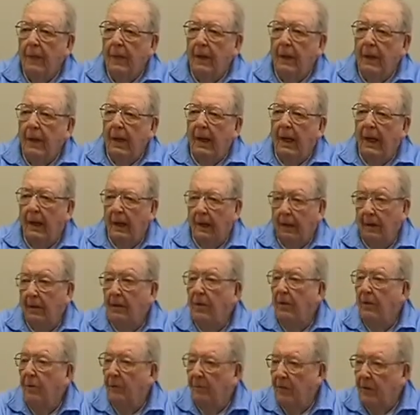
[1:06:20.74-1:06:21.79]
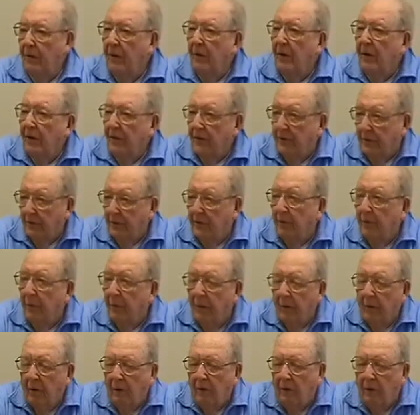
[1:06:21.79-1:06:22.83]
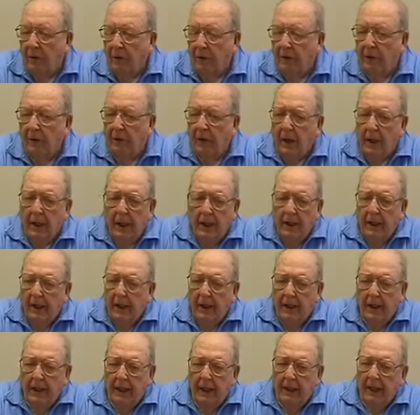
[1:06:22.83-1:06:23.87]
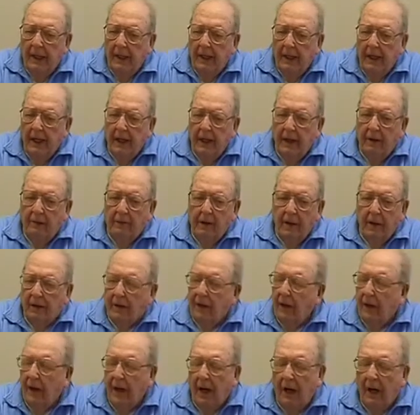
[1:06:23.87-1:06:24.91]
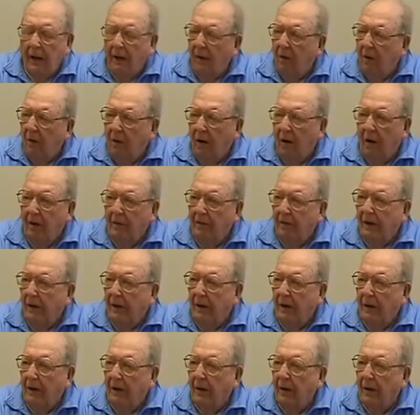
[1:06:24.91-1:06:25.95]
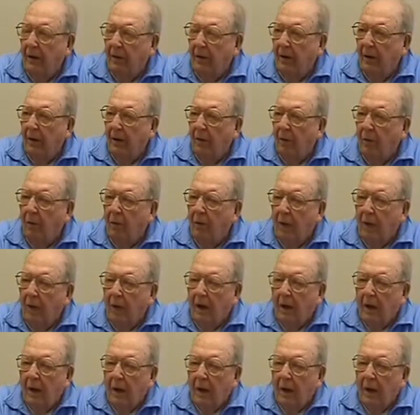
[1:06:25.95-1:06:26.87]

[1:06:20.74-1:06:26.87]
Yeah, there was a point system in yeah. World War Two, and they didn't have that that I know of in, in the Korean War.